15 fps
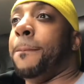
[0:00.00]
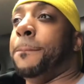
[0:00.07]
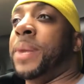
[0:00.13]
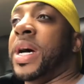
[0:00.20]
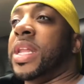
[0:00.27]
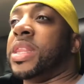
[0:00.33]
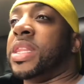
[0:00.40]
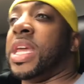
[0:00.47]

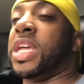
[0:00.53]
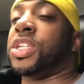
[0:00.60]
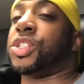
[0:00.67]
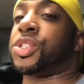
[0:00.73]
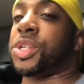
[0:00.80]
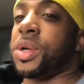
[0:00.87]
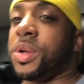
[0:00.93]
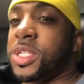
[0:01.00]
But the
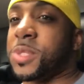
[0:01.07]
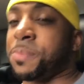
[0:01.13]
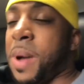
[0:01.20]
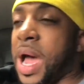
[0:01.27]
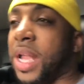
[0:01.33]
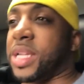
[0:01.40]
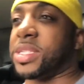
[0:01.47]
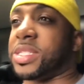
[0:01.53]
insurance
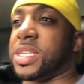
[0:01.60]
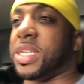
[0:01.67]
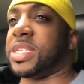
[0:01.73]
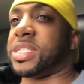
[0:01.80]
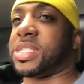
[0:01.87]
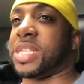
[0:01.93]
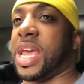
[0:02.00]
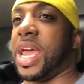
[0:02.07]
policy
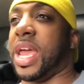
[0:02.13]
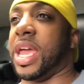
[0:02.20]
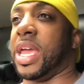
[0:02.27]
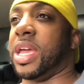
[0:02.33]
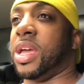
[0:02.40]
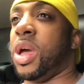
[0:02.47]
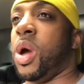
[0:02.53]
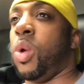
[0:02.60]
is saying,